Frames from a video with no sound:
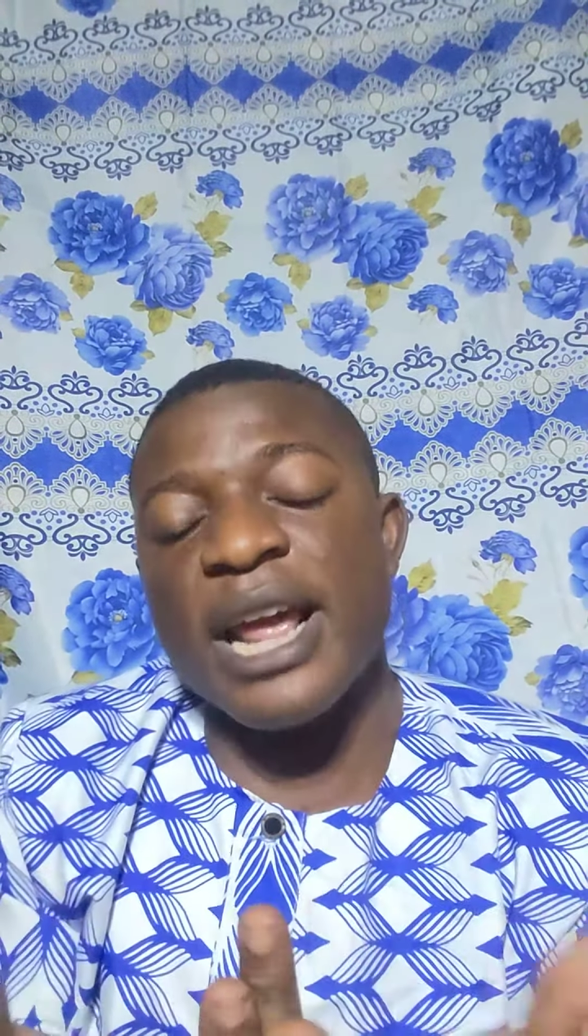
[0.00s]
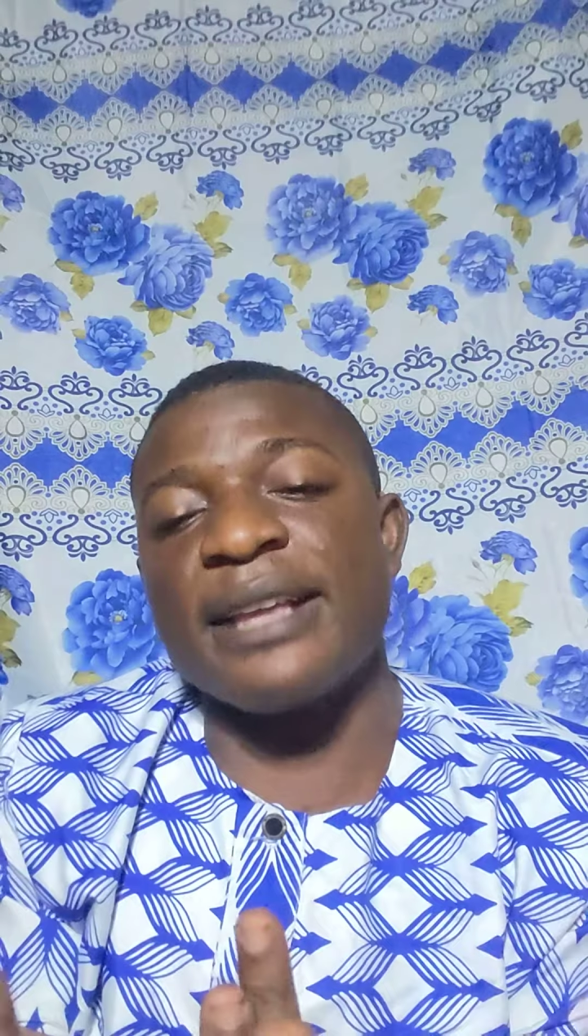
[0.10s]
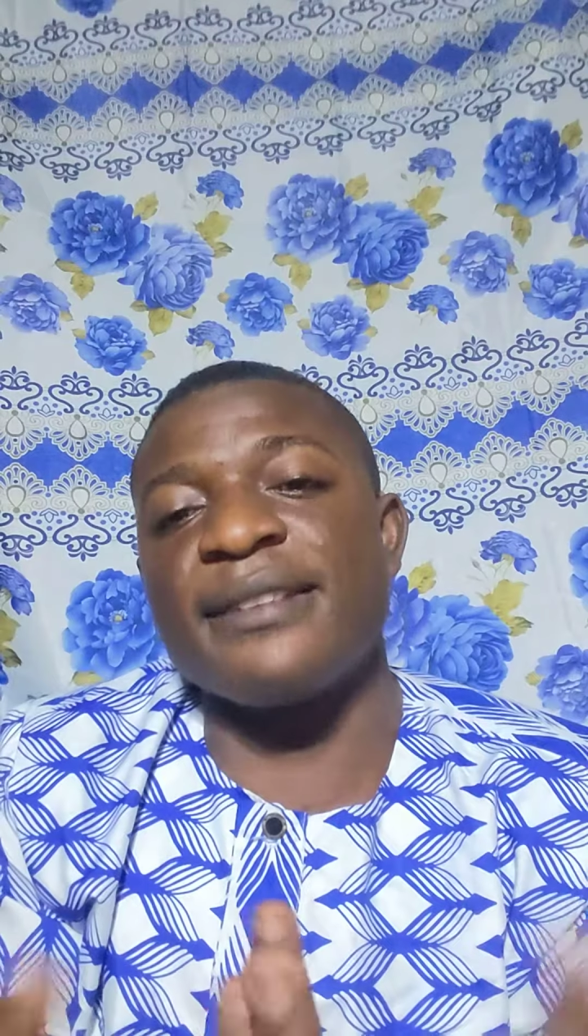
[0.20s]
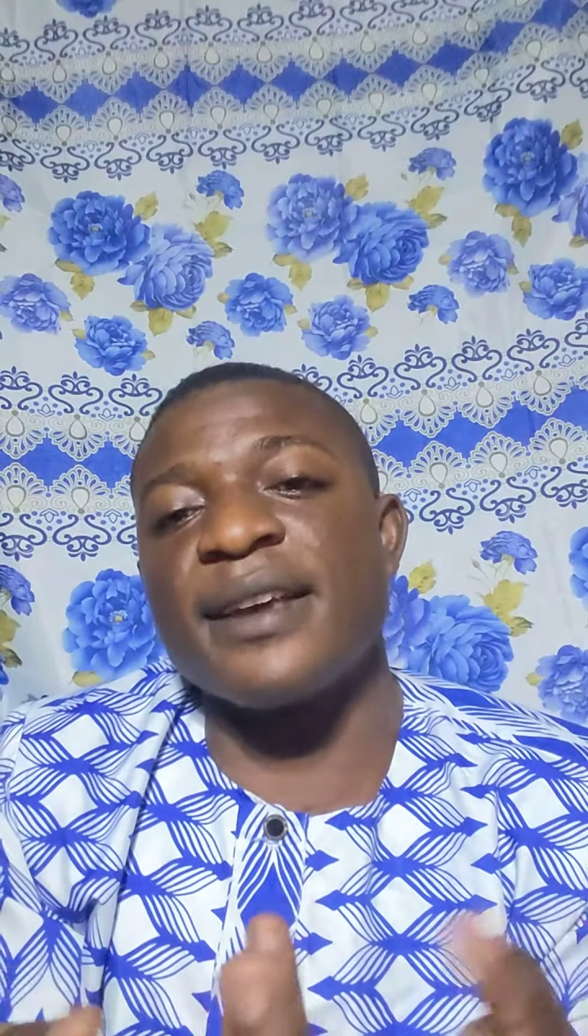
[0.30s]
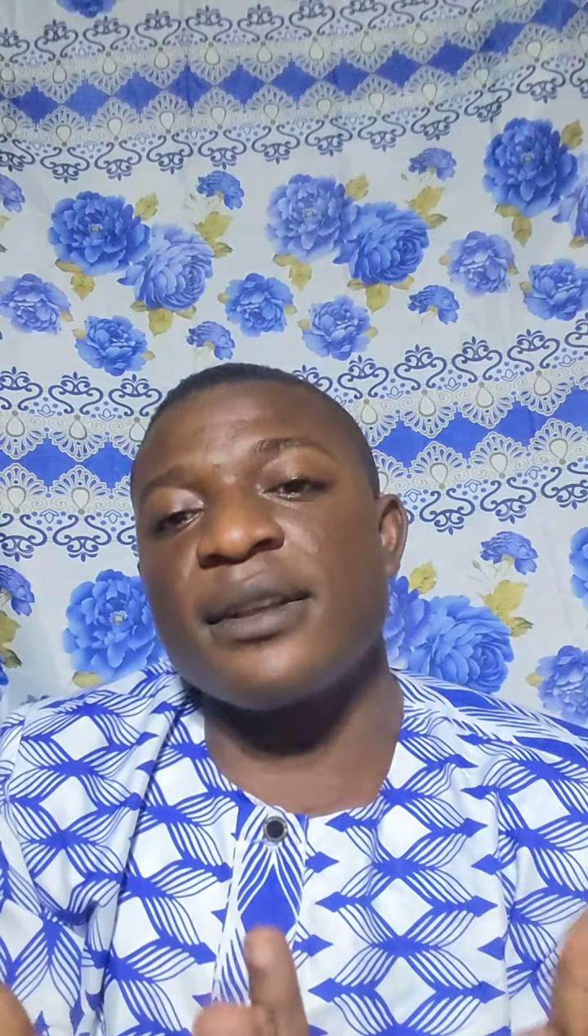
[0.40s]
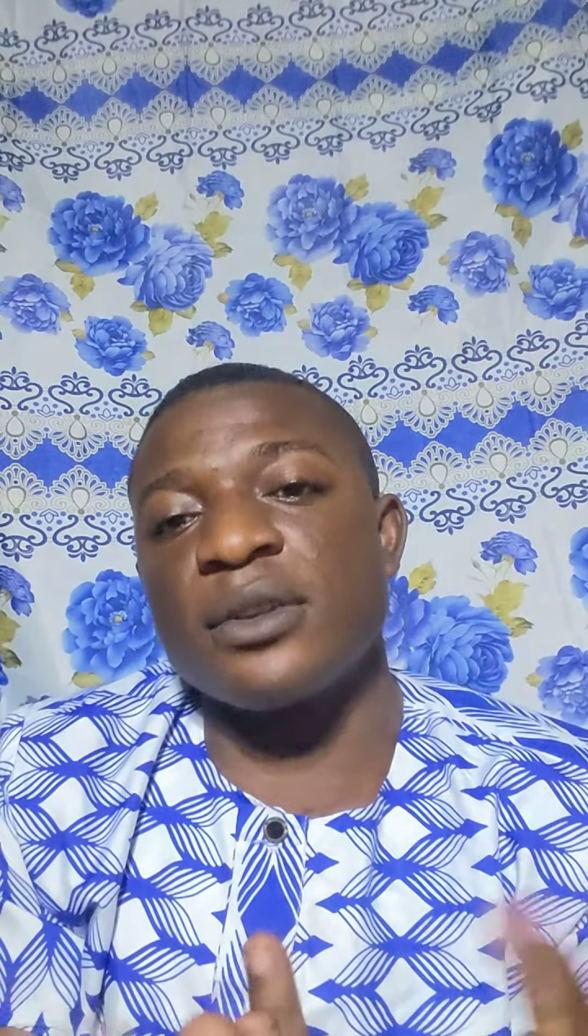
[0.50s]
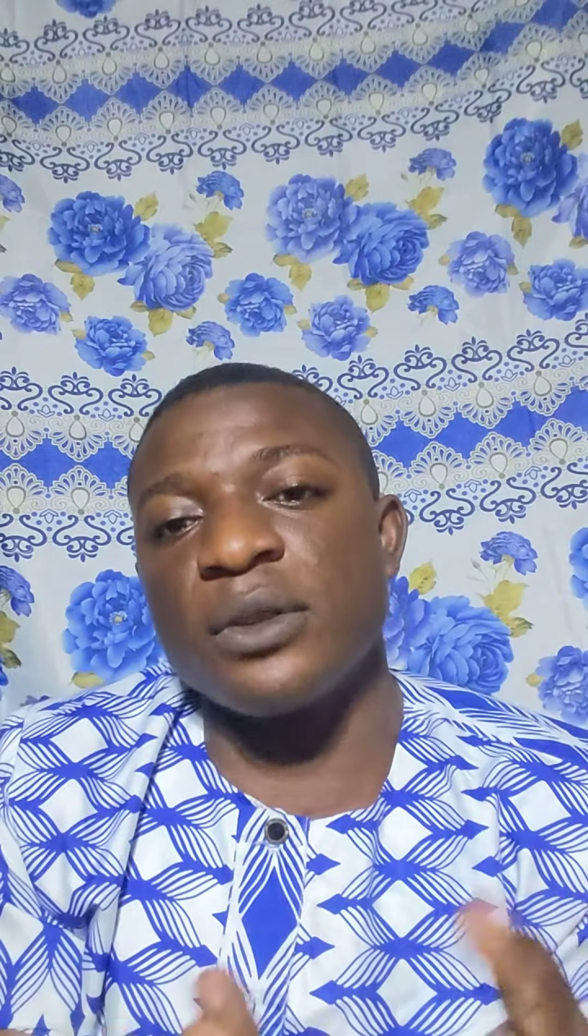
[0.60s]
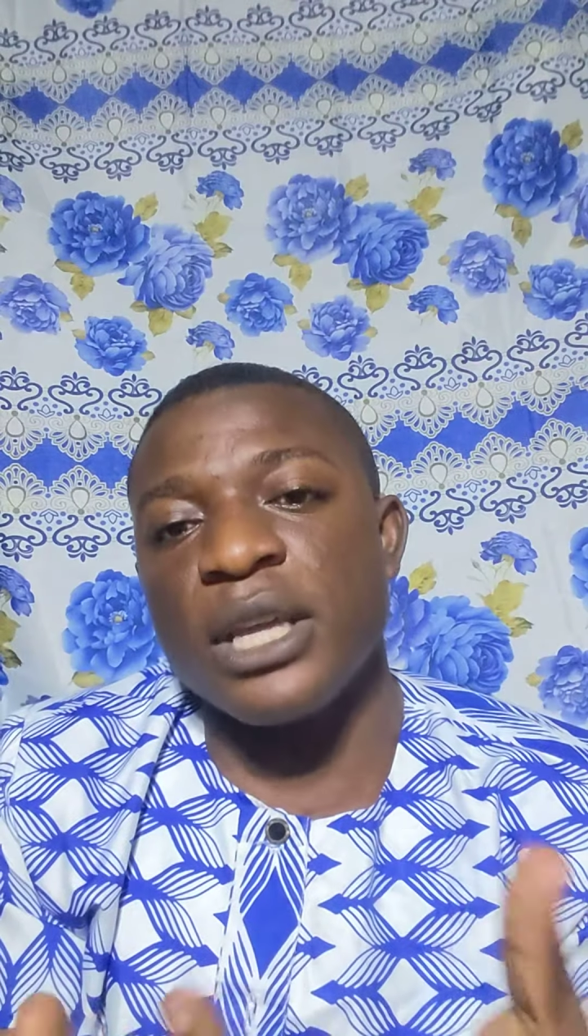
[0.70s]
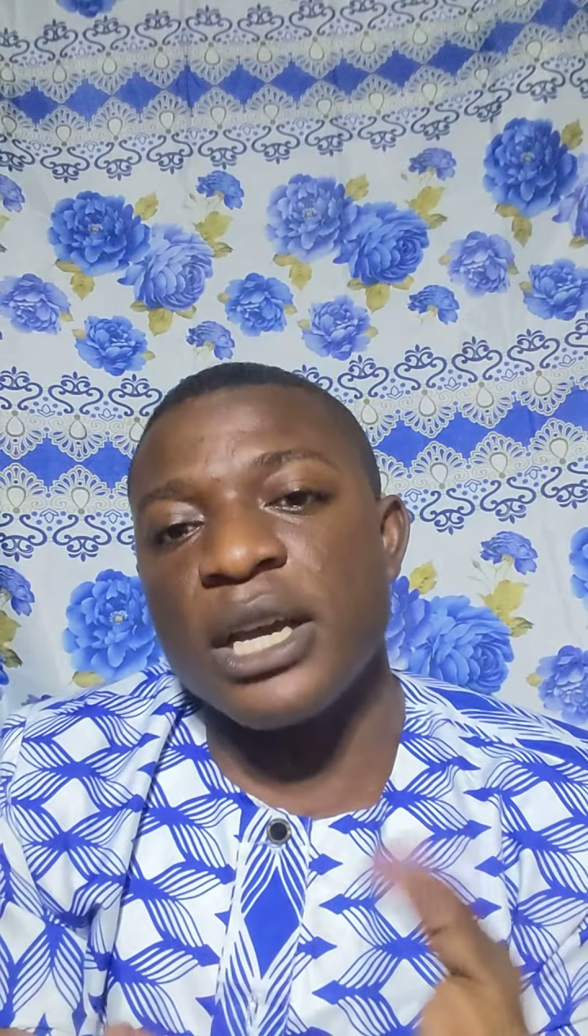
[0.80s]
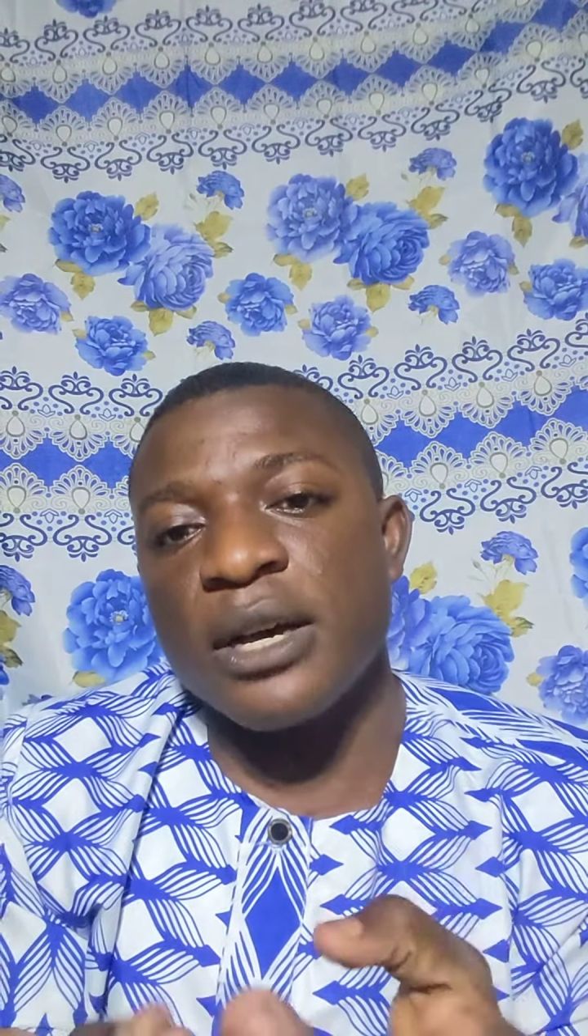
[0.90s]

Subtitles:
exerts on the